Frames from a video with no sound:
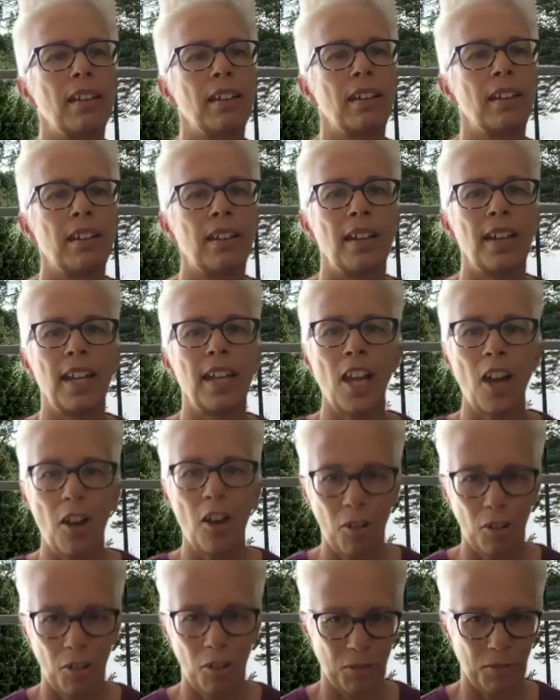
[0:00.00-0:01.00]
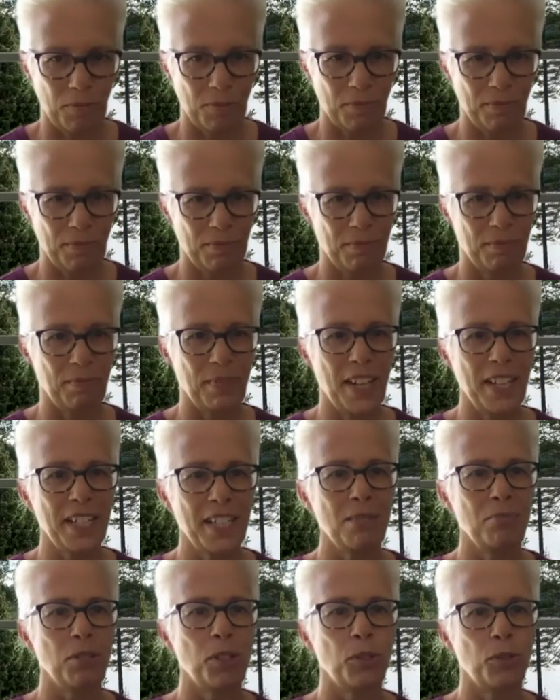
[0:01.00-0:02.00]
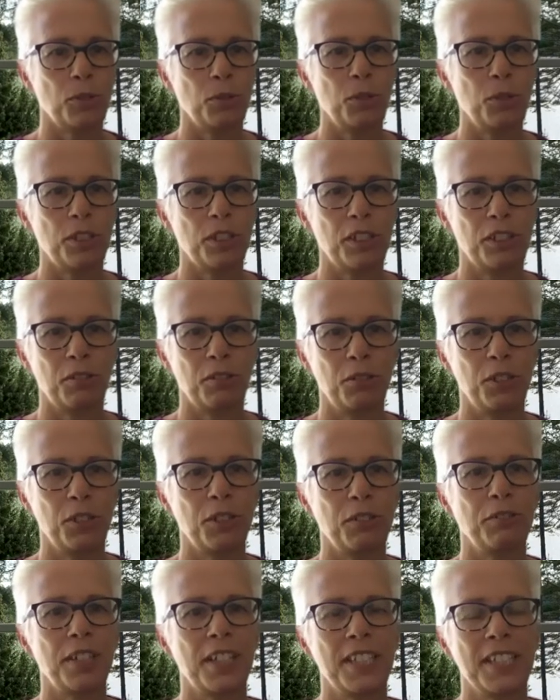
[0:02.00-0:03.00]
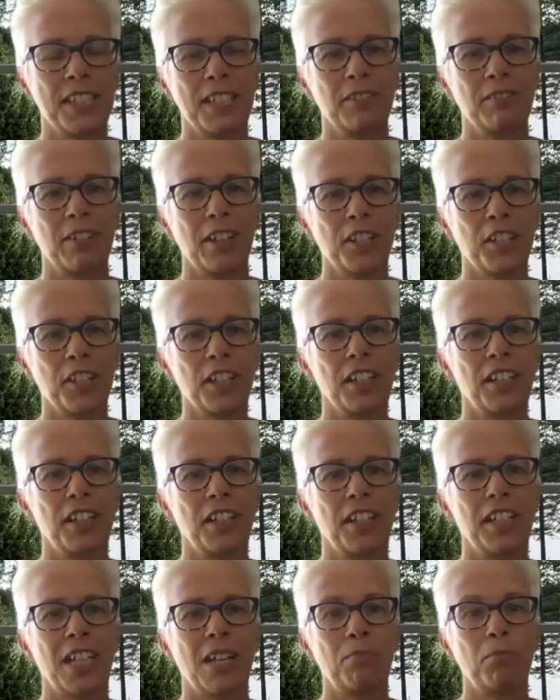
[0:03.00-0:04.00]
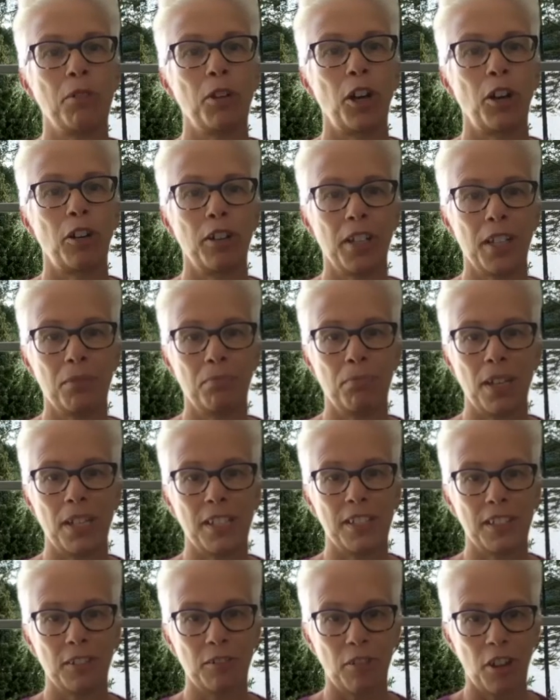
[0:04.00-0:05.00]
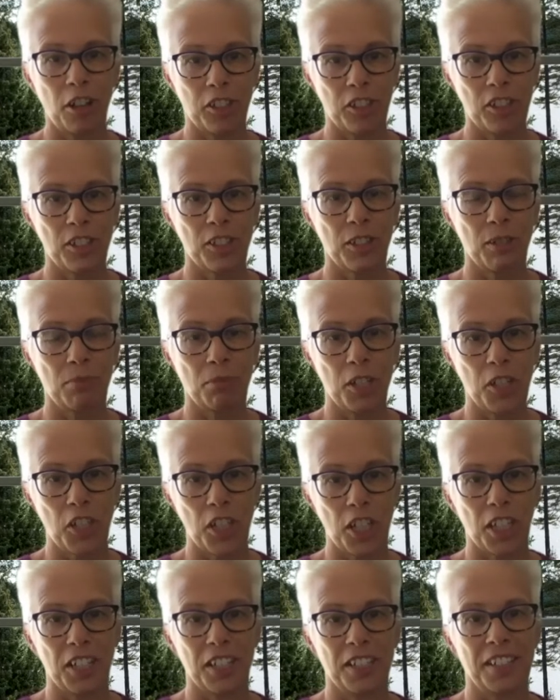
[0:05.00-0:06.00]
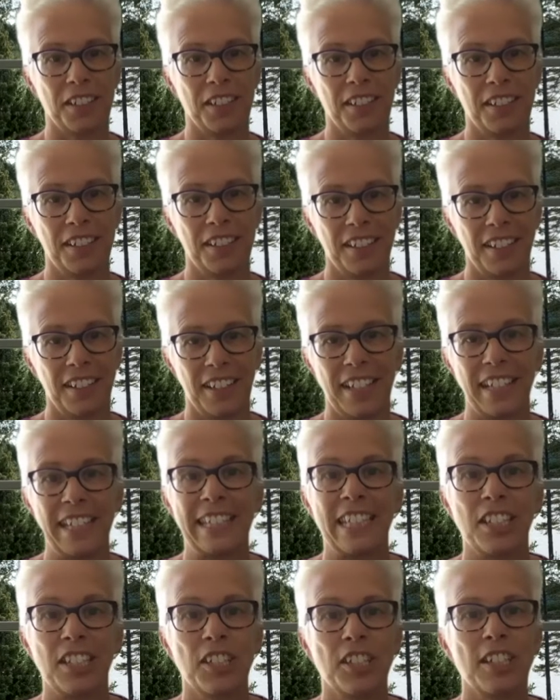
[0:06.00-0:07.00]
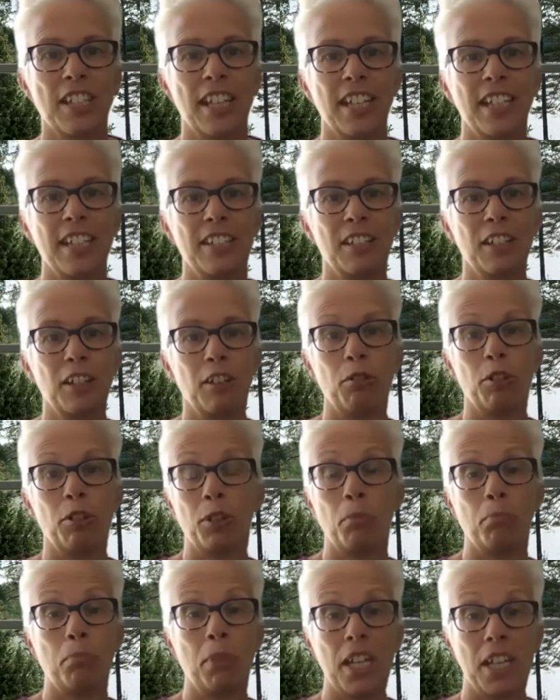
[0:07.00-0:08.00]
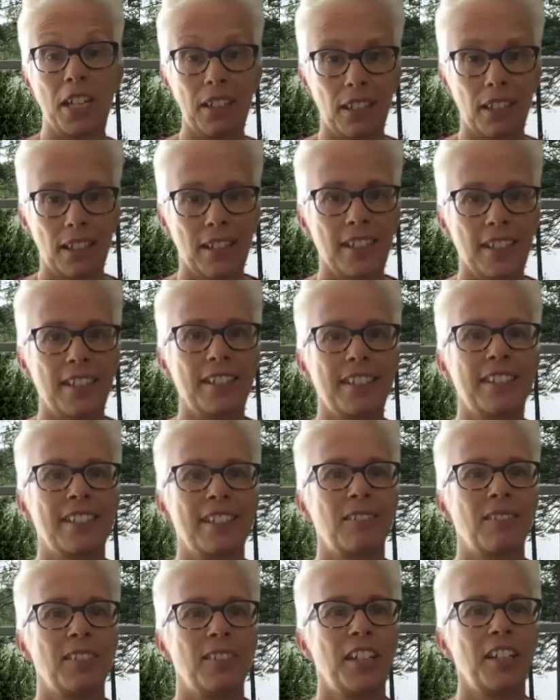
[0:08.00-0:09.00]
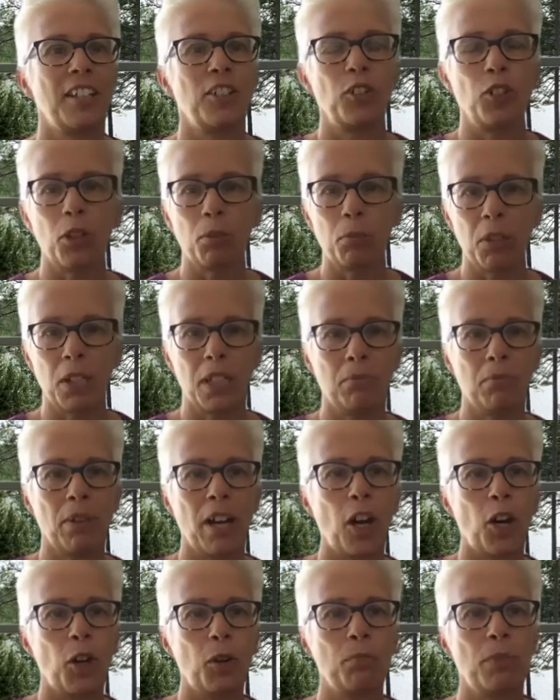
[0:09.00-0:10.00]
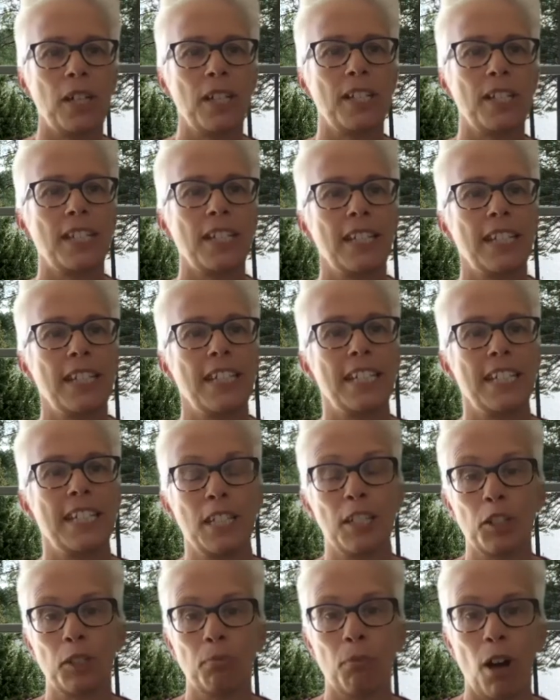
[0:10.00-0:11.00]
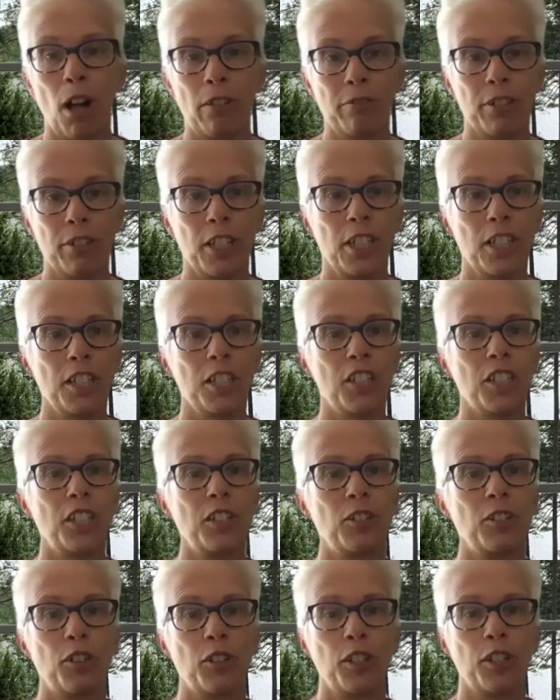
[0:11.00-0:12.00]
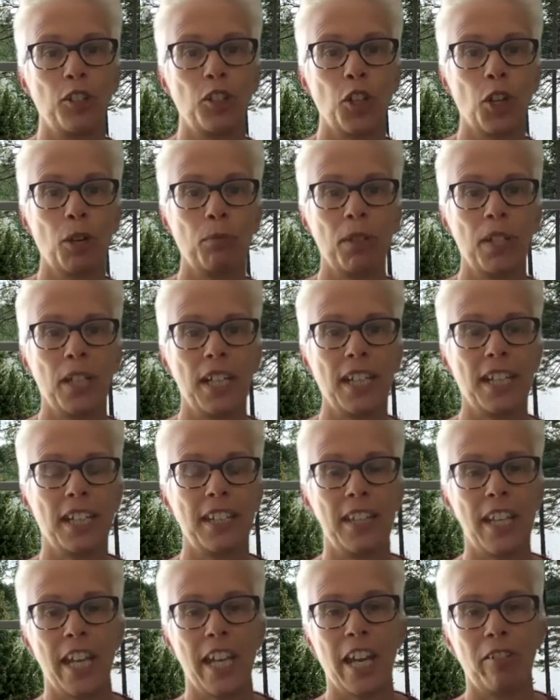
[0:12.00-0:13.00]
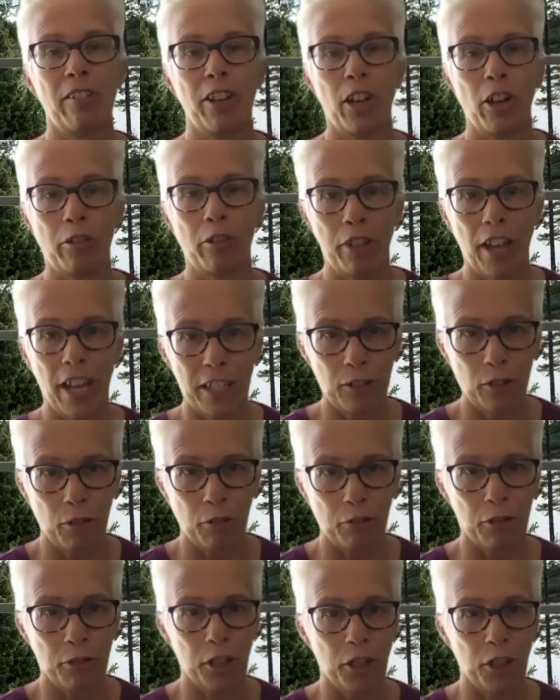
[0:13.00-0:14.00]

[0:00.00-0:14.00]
Hello. My name is Ute Franzen-Waschke, and I'm currently based in Rochester, Michigan, the state with the big lakes. Normally, my home base is in a small village in northern Germany in the area of Hanover.